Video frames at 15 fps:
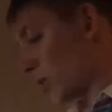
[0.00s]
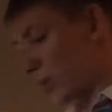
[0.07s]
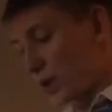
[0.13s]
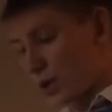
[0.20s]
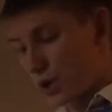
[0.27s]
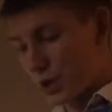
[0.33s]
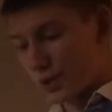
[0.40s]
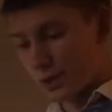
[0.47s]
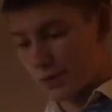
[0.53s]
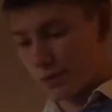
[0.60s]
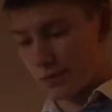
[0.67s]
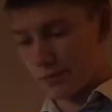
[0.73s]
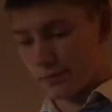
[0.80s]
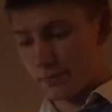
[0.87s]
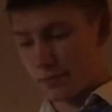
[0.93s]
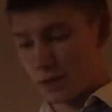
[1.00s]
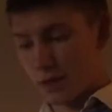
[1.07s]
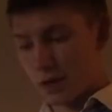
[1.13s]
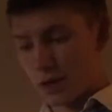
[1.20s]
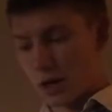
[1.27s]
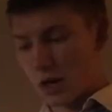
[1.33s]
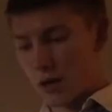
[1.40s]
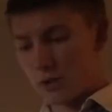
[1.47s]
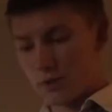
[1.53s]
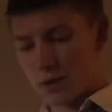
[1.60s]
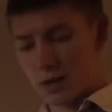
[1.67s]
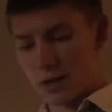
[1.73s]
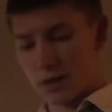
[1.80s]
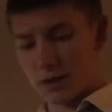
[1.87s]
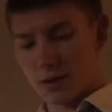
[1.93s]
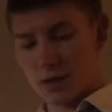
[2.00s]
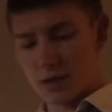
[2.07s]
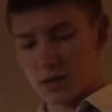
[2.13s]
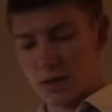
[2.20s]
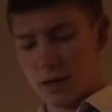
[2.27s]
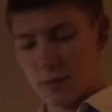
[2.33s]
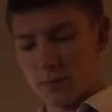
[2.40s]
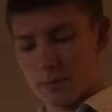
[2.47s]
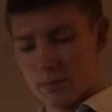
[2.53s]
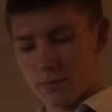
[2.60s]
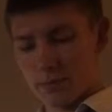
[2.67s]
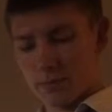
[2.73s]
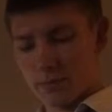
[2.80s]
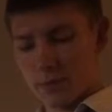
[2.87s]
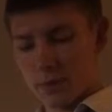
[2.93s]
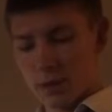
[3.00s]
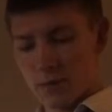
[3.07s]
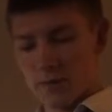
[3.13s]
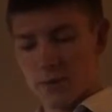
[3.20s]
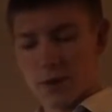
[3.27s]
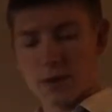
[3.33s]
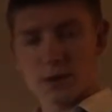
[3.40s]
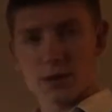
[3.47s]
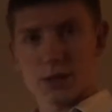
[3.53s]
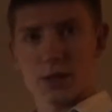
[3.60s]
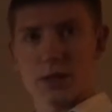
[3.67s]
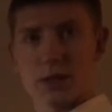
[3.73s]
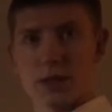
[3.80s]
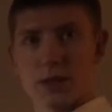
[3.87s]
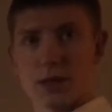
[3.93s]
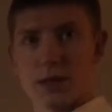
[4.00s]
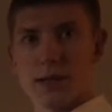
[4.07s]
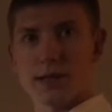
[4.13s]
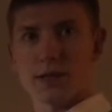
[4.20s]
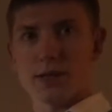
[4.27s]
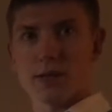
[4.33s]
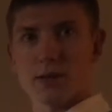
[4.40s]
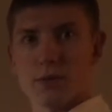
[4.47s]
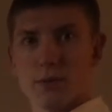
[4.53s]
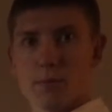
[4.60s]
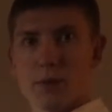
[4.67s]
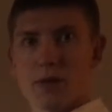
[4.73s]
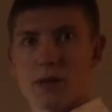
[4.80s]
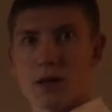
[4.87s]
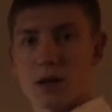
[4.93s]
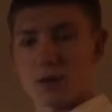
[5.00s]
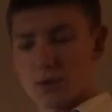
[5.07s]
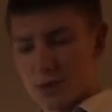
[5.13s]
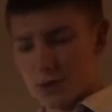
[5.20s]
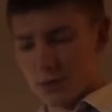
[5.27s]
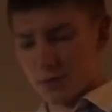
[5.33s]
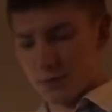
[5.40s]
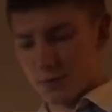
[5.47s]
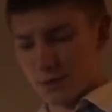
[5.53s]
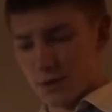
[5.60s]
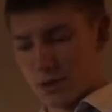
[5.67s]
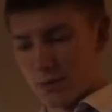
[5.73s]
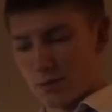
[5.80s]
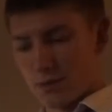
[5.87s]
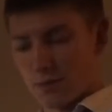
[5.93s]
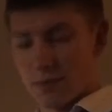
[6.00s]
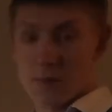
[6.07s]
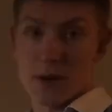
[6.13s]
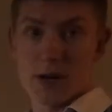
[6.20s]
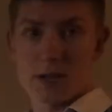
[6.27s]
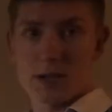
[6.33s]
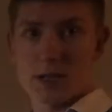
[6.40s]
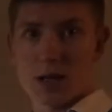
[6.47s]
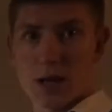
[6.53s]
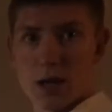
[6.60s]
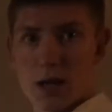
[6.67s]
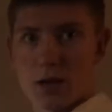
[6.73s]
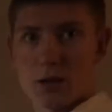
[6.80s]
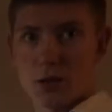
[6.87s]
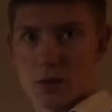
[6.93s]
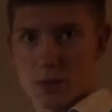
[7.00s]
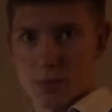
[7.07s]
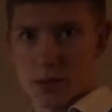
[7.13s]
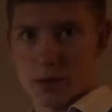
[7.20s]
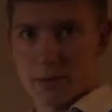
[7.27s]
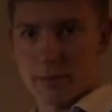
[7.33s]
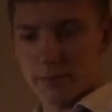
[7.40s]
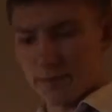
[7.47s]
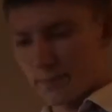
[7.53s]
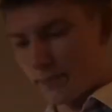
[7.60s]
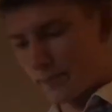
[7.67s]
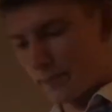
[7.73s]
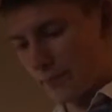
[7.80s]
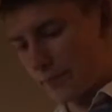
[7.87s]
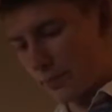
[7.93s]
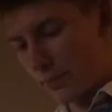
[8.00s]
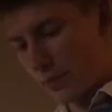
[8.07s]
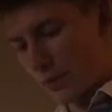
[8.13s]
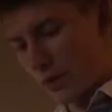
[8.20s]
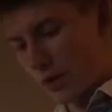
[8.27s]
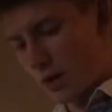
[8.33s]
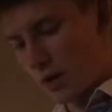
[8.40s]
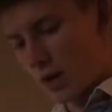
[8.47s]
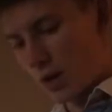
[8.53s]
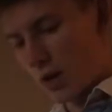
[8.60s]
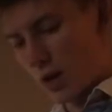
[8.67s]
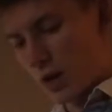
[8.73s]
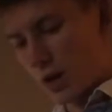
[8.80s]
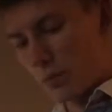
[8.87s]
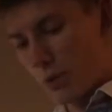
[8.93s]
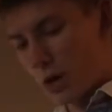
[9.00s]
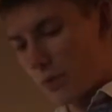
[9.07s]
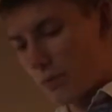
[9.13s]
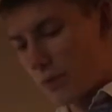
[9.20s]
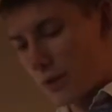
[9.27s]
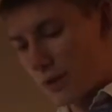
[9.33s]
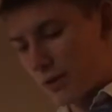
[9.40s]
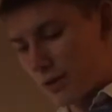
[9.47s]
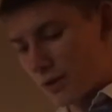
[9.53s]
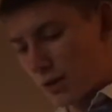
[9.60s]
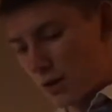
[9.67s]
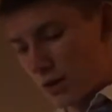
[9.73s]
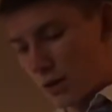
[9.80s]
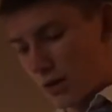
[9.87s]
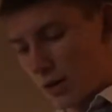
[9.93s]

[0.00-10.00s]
which is higher than the same figures in the leading European countries, for example, France and Germany. In my opinion,